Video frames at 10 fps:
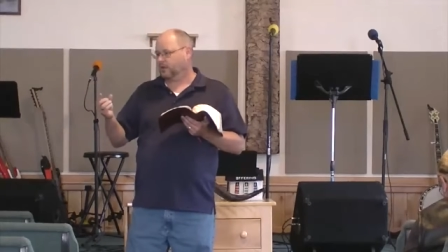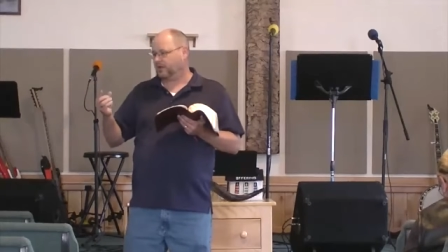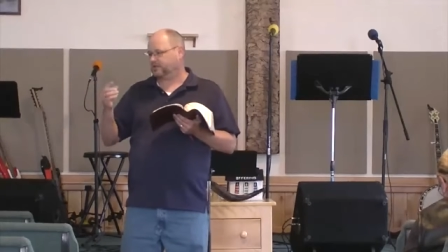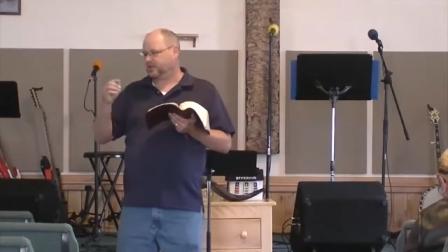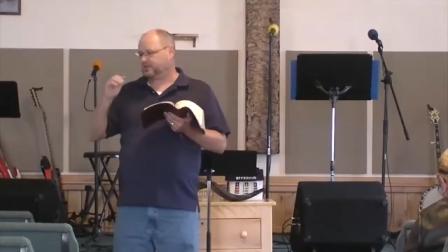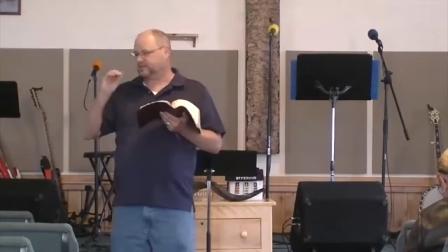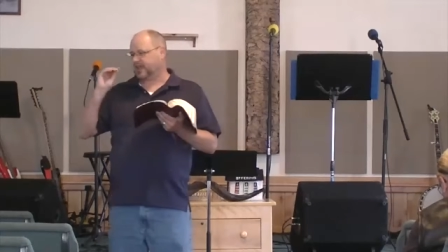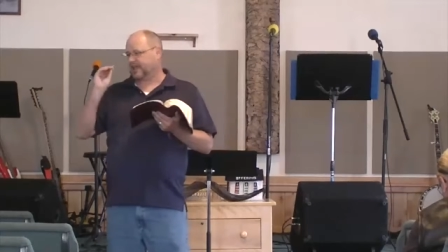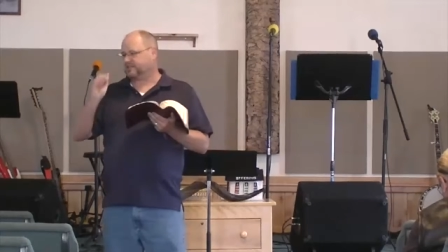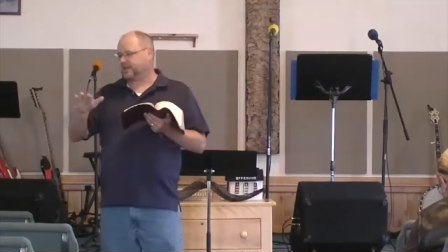It, it's,
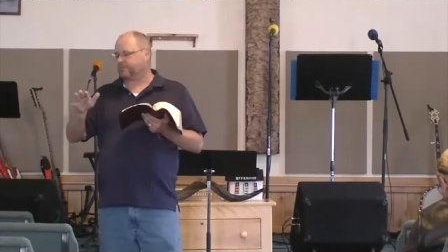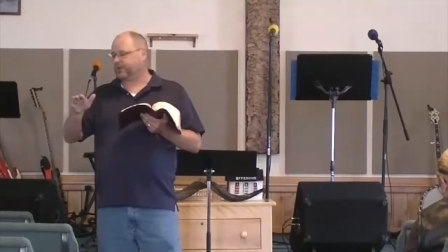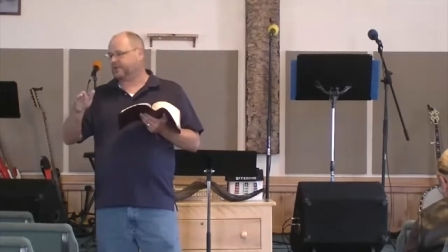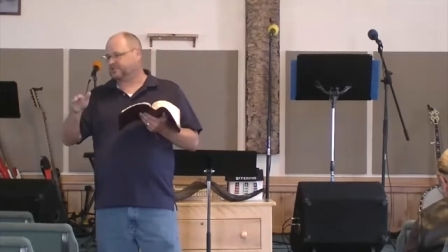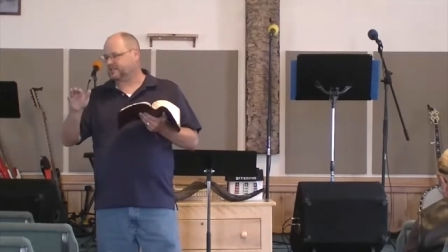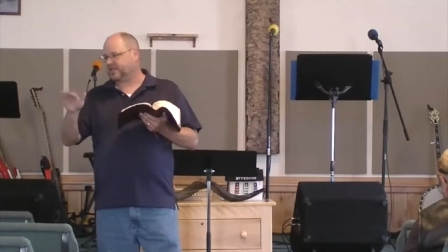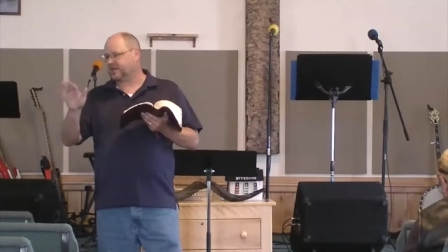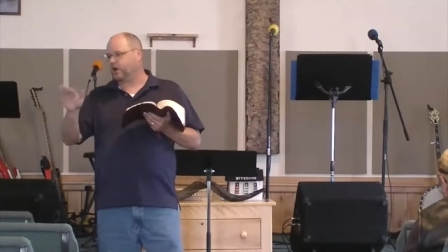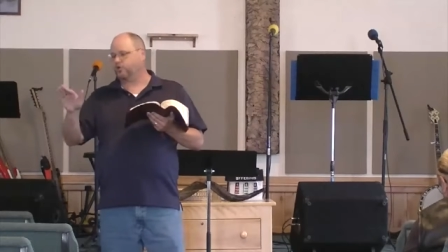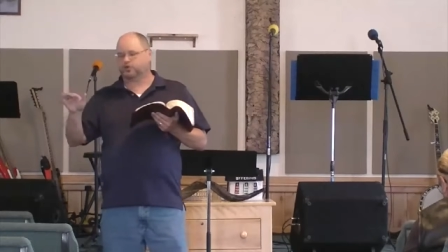that, it's that place that
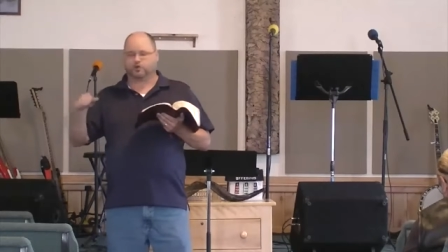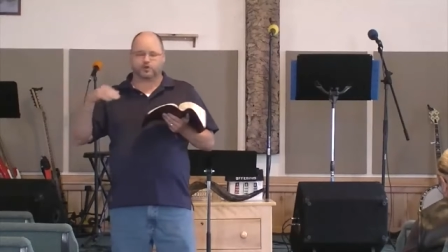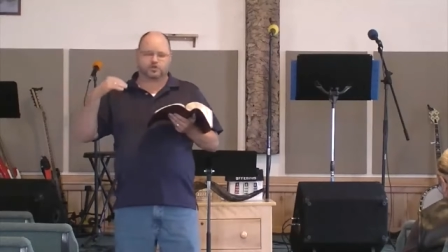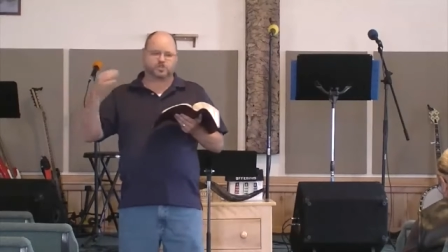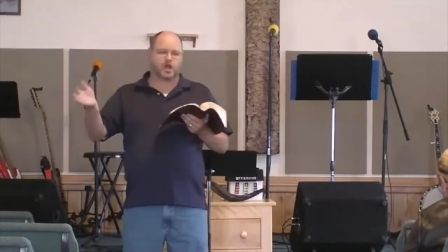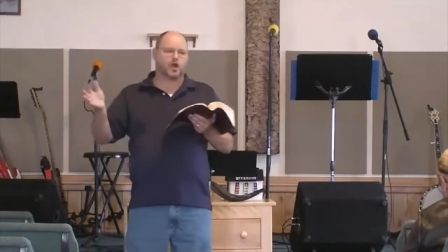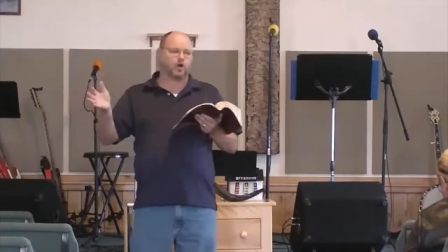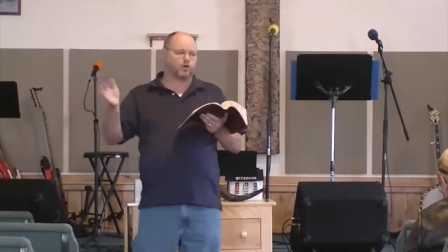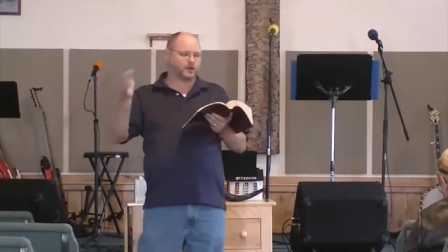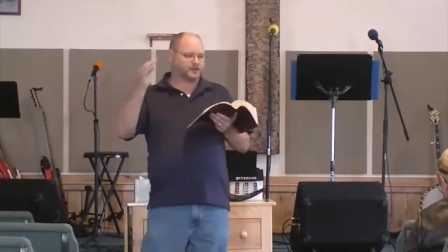they go to in
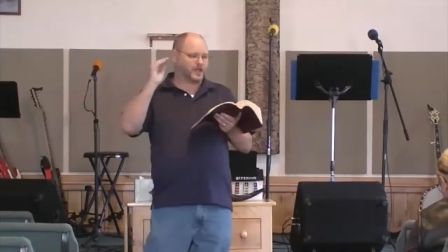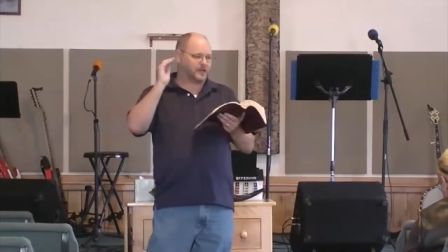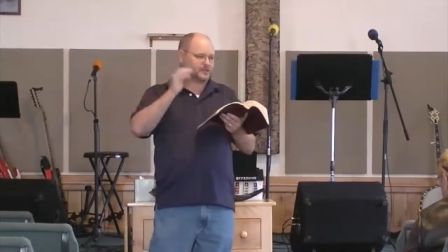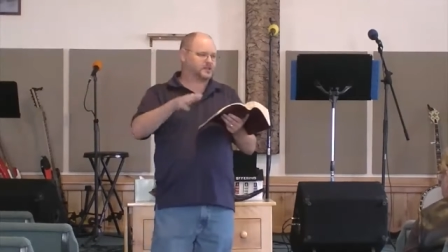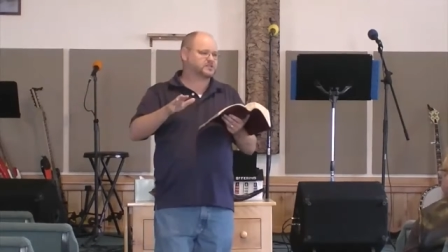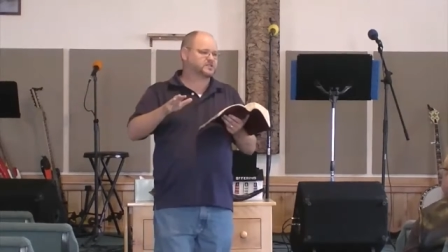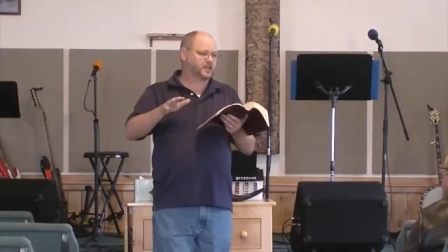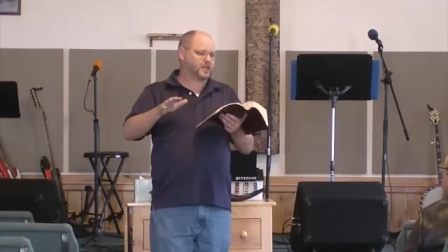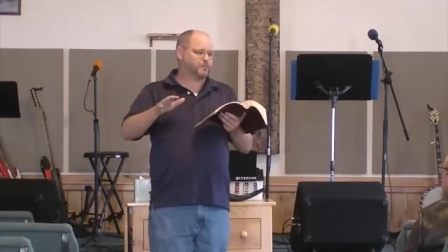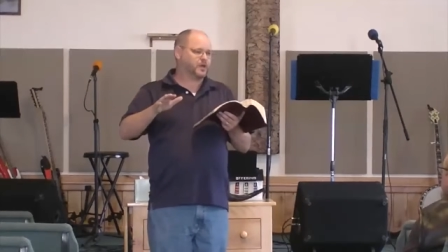Sheol and, and they
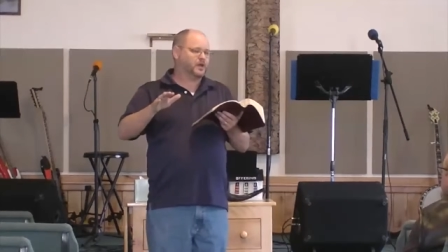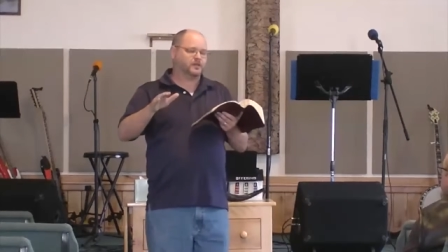sleep.